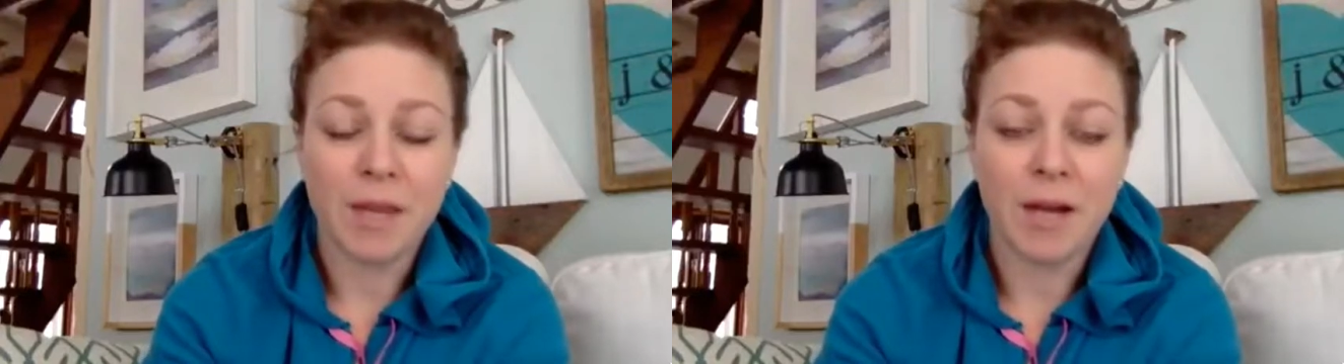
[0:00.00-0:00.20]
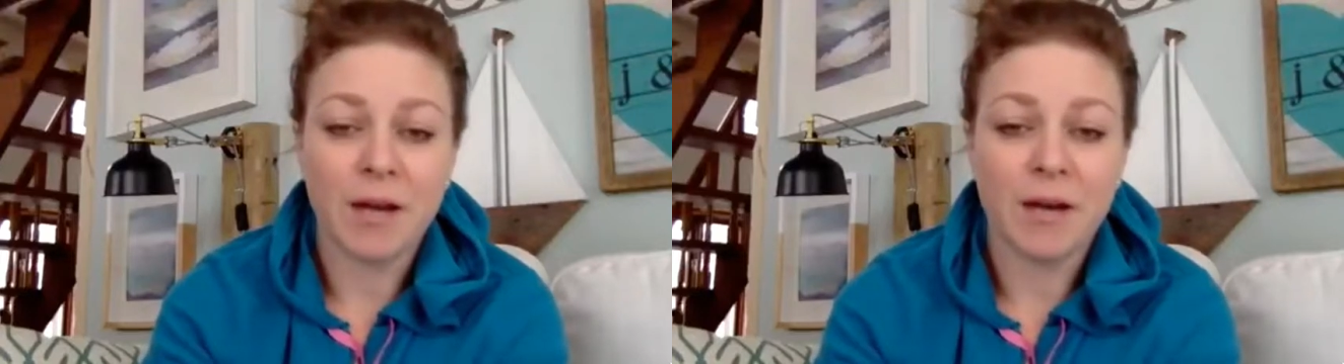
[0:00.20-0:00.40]

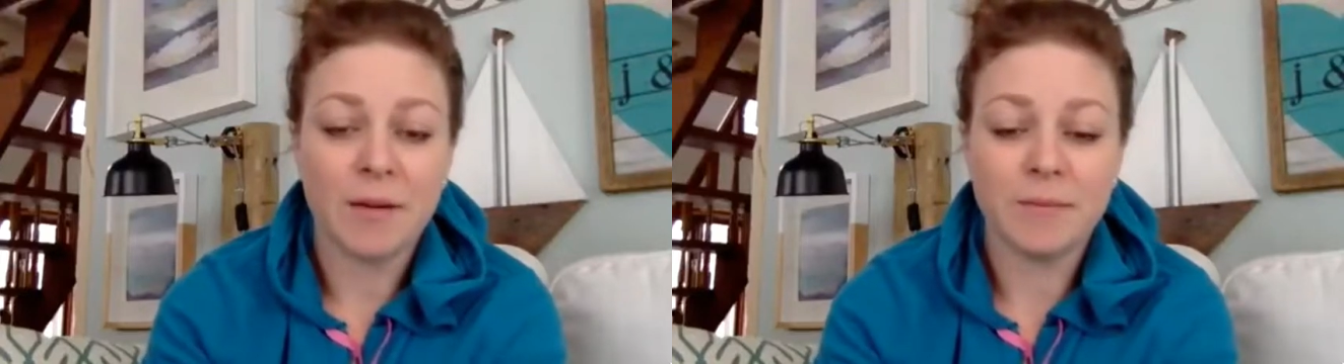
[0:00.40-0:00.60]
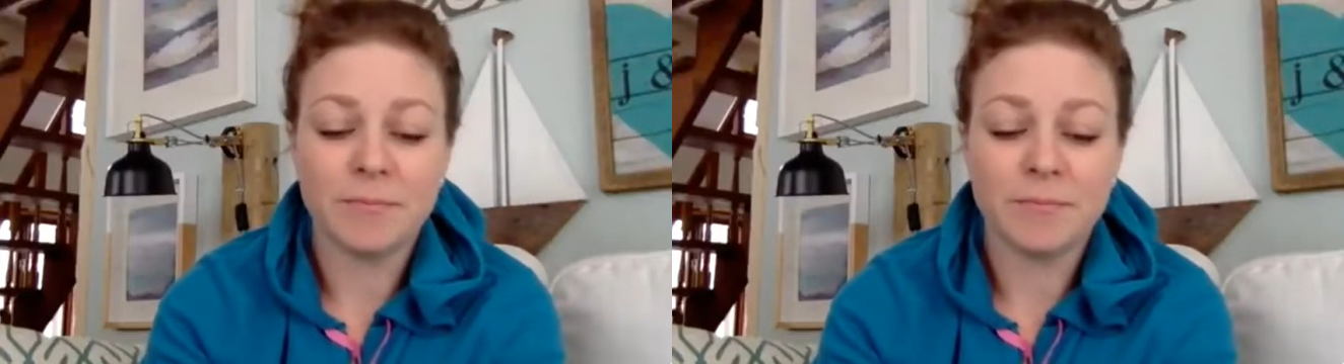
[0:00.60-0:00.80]

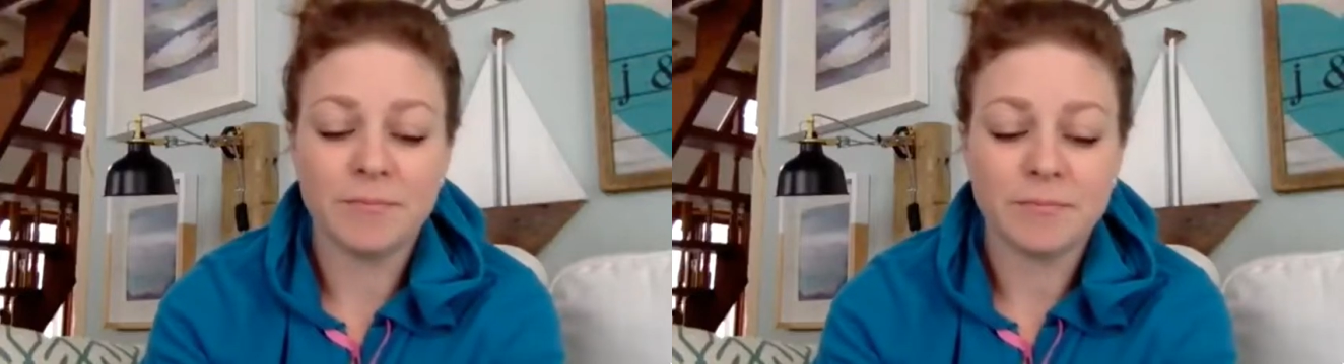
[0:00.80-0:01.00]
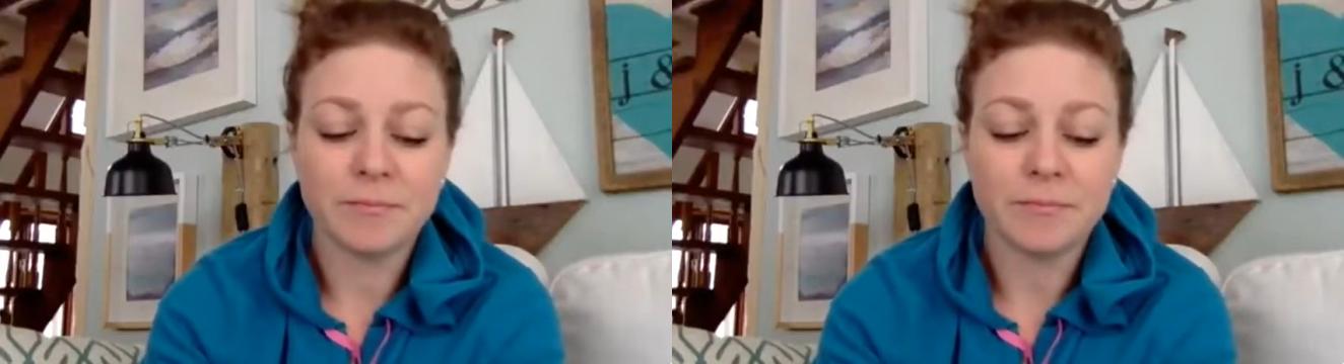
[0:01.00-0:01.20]

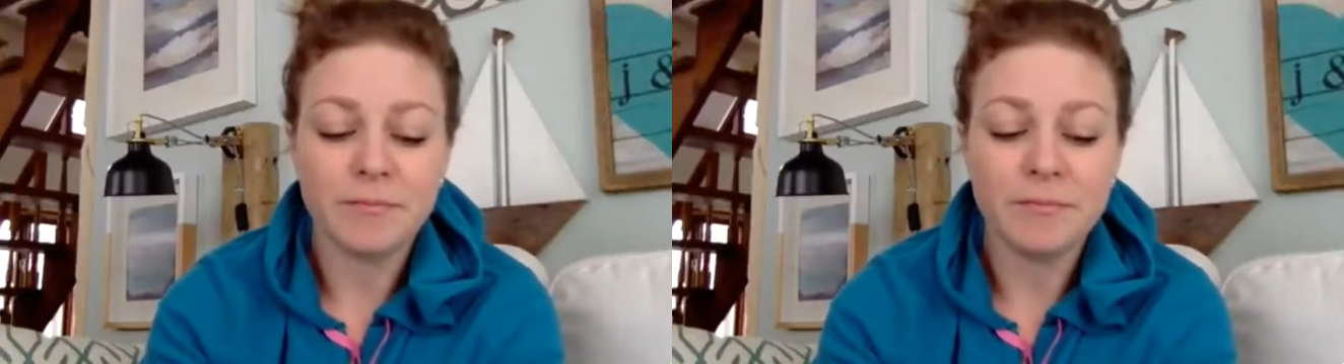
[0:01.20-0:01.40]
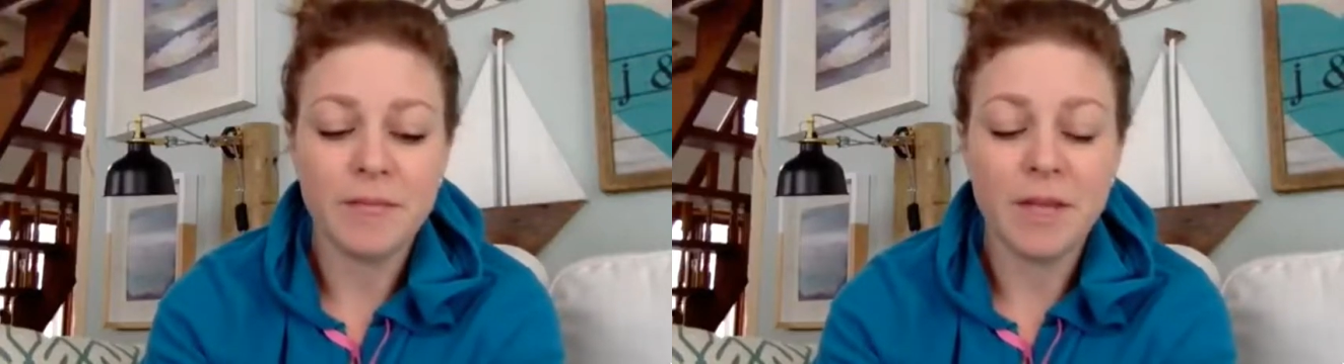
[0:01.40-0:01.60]

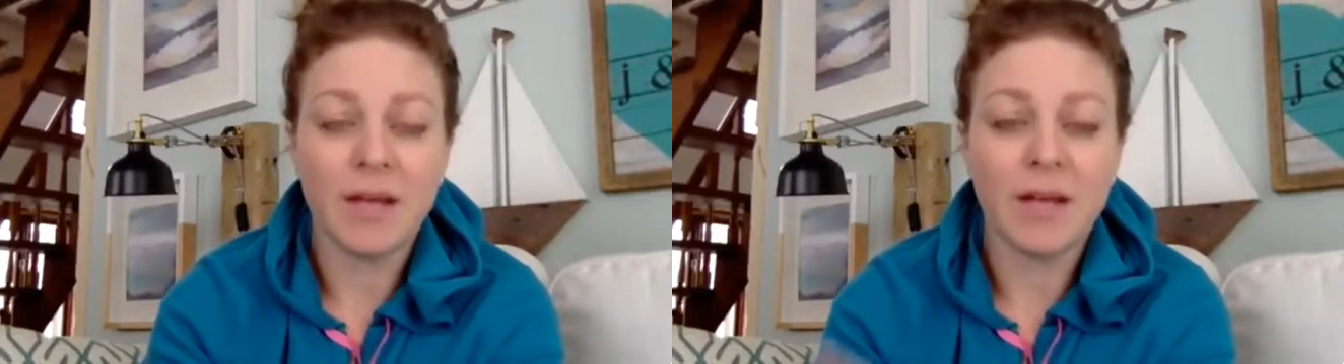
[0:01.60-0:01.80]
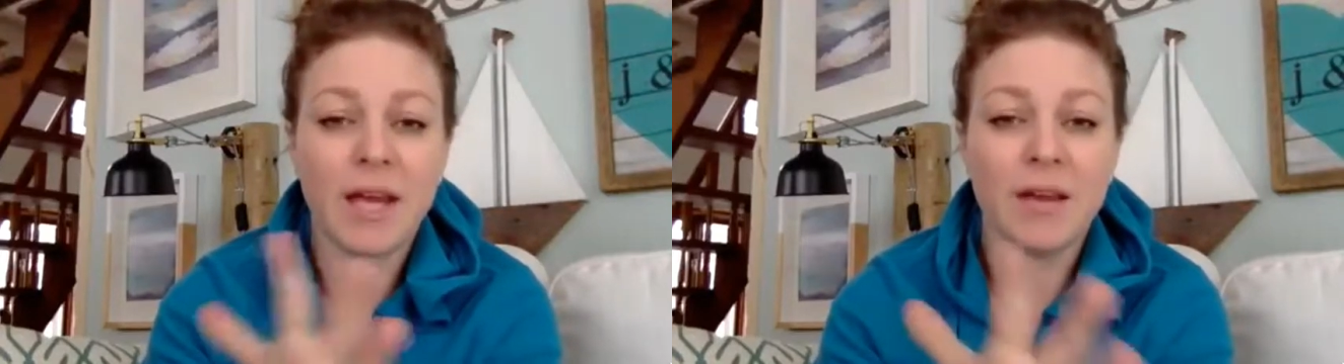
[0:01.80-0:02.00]

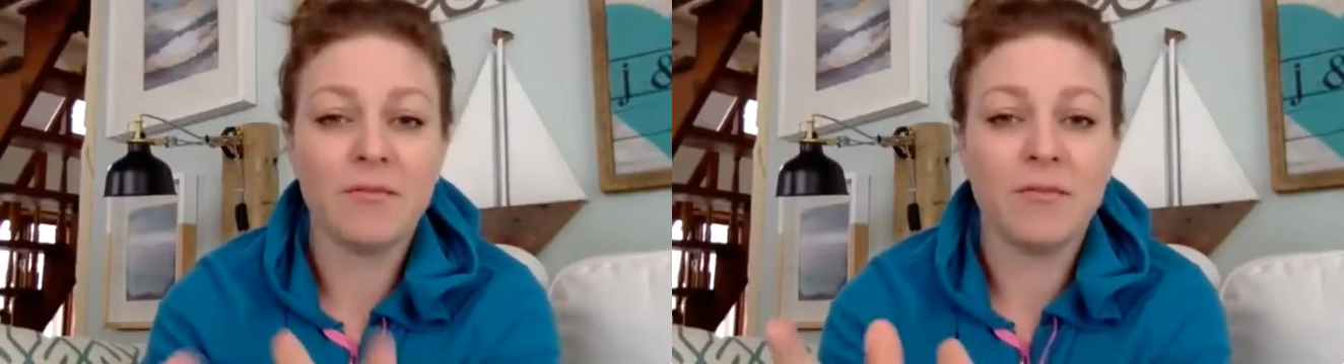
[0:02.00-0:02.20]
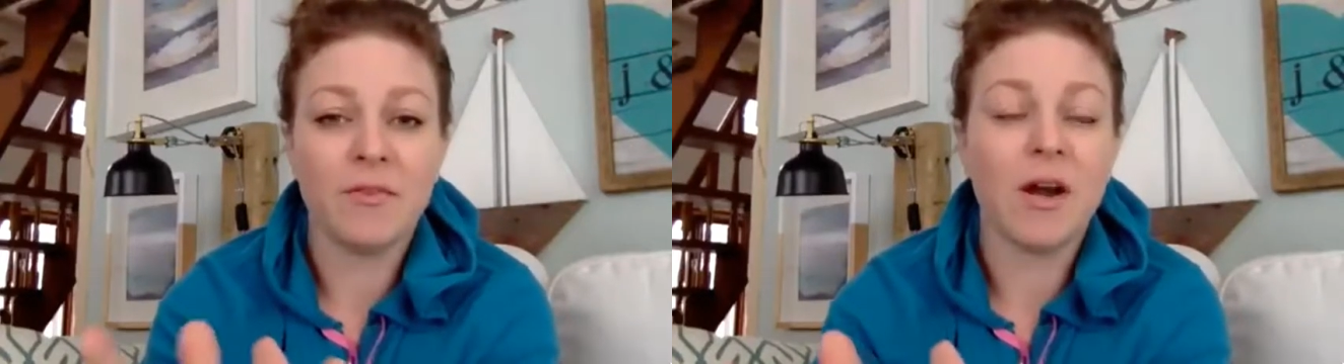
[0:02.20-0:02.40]
I
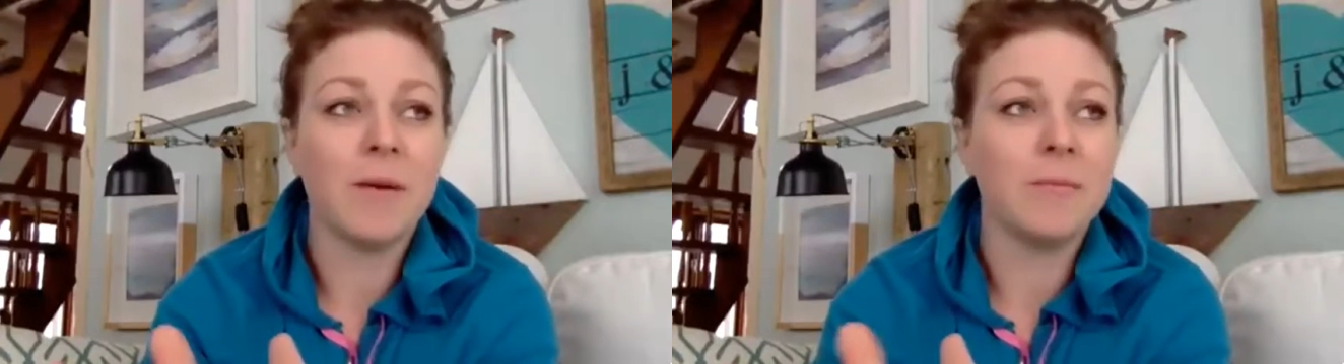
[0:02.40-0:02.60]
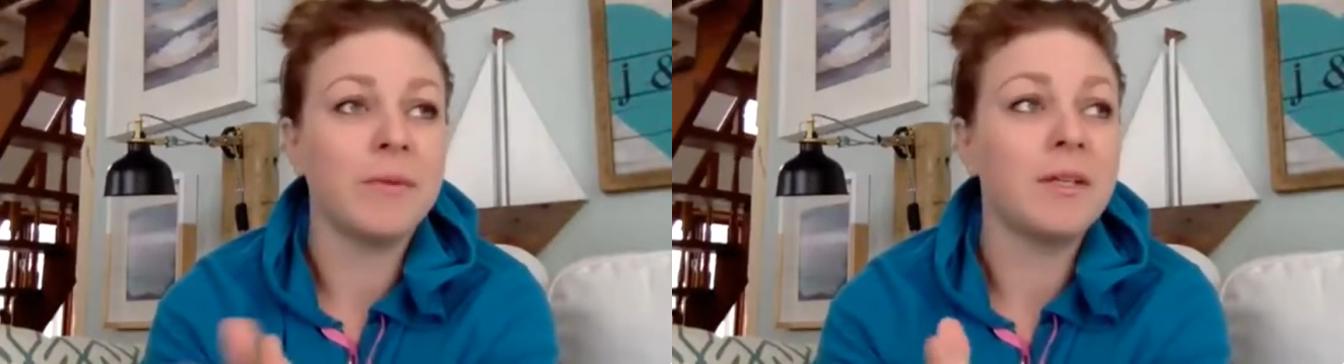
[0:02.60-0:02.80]
came
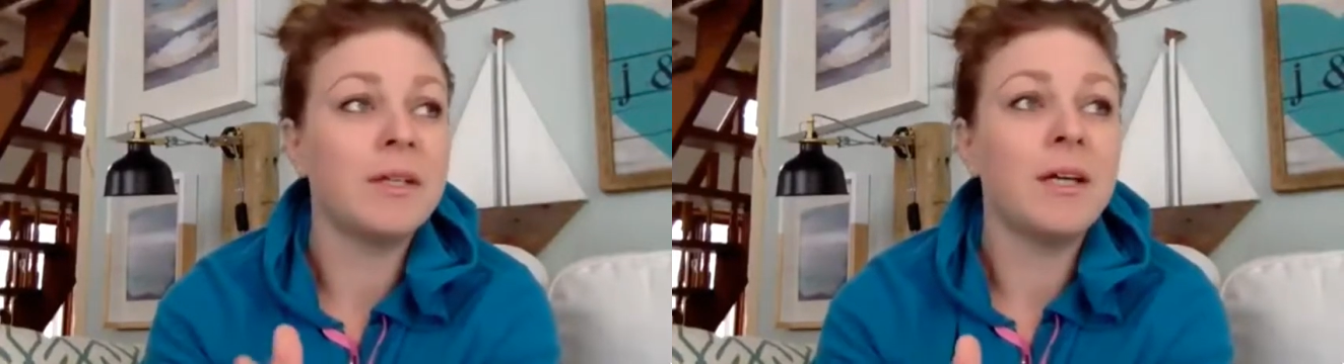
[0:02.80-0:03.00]
from